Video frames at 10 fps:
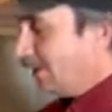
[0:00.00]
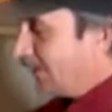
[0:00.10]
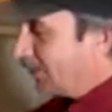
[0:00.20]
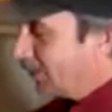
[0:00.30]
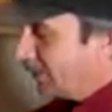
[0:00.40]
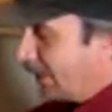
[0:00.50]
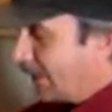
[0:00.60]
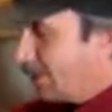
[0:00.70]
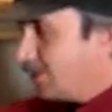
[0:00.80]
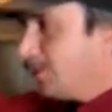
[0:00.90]
Now look at
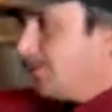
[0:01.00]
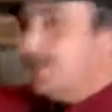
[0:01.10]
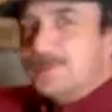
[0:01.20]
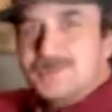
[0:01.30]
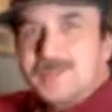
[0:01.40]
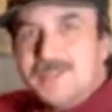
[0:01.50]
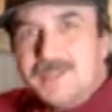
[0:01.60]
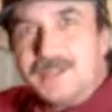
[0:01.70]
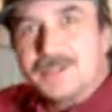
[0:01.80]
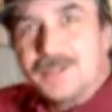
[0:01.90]
that. I don't know if you can see
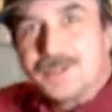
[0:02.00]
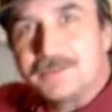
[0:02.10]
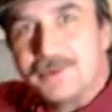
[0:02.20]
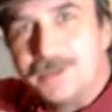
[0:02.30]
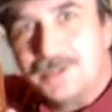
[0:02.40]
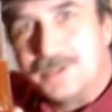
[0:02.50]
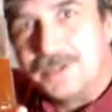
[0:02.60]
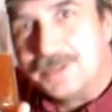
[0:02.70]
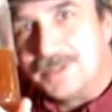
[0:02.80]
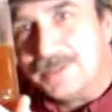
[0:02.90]
that color very
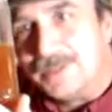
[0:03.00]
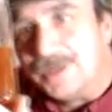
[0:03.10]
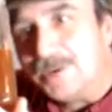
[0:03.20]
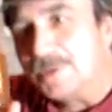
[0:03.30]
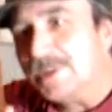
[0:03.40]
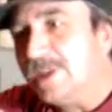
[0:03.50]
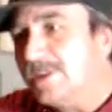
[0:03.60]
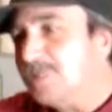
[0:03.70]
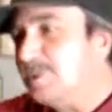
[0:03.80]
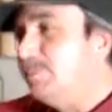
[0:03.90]
clearly in there, but
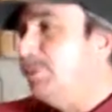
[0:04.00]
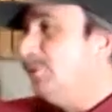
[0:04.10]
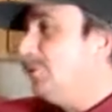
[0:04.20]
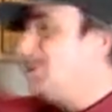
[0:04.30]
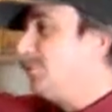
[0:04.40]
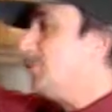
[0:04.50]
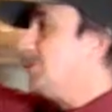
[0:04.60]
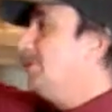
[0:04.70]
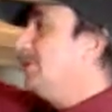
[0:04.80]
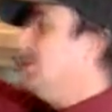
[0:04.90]
that is a
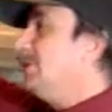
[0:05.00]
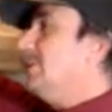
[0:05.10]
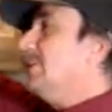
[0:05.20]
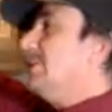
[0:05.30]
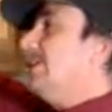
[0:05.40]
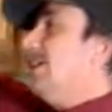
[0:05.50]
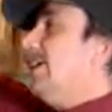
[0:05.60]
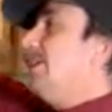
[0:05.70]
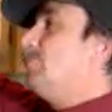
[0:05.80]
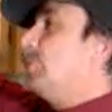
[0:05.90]
beautiful
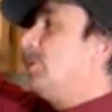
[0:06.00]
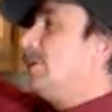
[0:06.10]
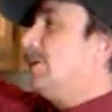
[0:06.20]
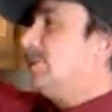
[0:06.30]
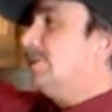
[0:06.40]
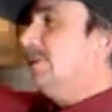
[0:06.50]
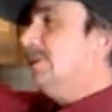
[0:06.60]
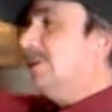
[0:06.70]
amber color.